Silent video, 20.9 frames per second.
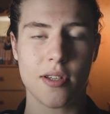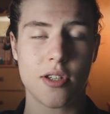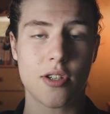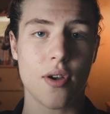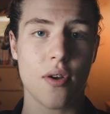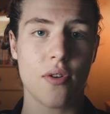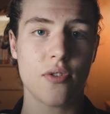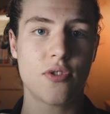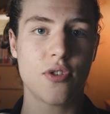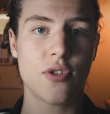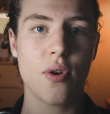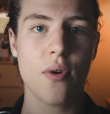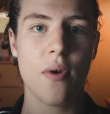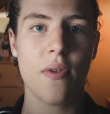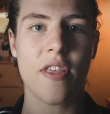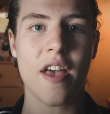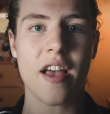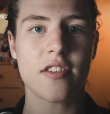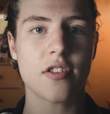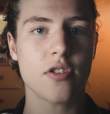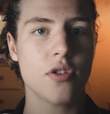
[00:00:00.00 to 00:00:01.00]
So to do
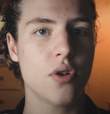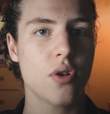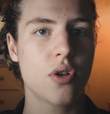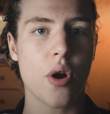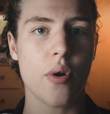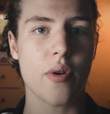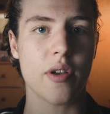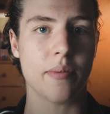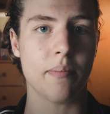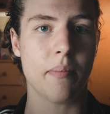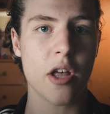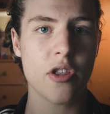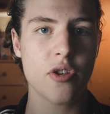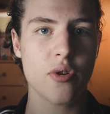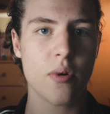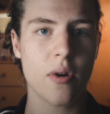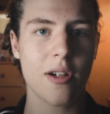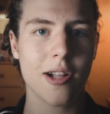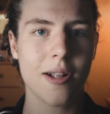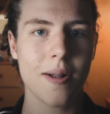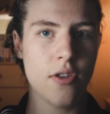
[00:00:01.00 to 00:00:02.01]
that, you go in
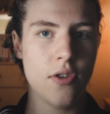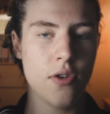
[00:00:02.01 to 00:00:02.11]
manual,